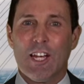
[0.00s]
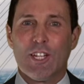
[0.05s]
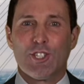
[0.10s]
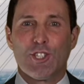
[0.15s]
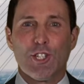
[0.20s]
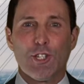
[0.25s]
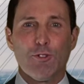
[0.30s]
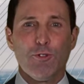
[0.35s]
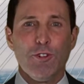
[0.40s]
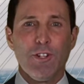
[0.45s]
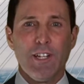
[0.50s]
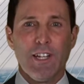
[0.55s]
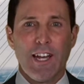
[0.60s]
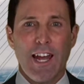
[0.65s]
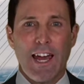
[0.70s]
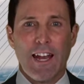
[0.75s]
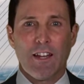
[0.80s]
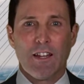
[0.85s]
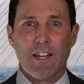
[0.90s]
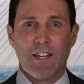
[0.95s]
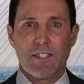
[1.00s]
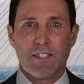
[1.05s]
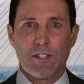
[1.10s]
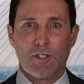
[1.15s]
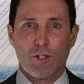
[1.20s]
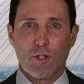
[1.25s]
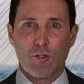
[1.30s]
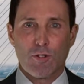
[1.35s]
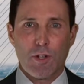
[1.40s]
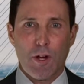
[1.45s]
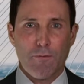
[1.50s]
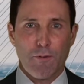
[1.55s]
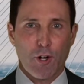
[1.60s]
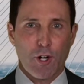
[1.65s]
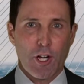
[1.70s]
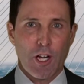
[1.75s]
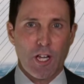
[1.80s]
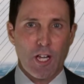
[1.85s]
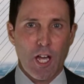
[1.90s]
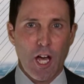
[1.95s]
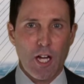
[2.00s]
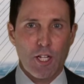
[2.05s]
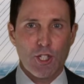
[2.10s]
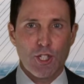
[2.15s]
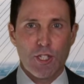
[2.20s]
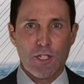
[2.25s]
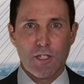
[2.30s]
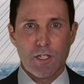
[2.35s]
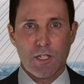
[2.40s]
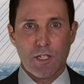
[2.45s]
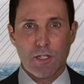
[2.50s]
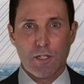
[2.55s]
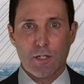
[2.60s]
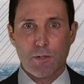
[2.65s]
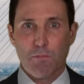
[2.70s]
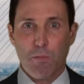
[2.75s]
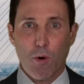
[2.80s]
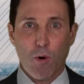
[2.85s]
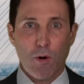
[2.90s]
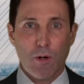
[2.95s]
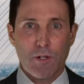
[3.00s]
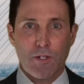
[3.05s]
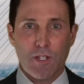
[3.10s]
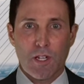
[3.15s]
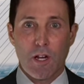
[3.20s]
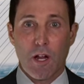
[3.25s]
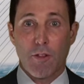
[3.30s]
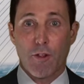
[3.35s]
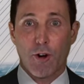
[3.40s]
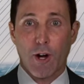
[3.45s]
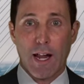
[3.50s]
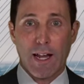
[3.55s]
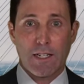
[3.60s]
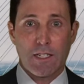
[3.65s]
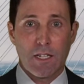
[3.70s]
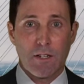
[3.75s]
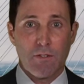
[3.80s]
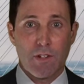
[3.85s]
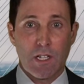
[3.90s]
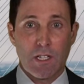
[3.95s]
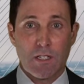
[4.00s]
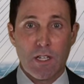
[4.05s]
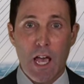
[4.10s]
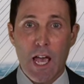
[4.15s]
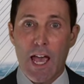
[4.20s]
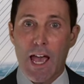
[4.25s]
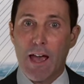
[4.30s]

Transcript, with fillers: Children and adolescents who suffer concussions in sports and other activities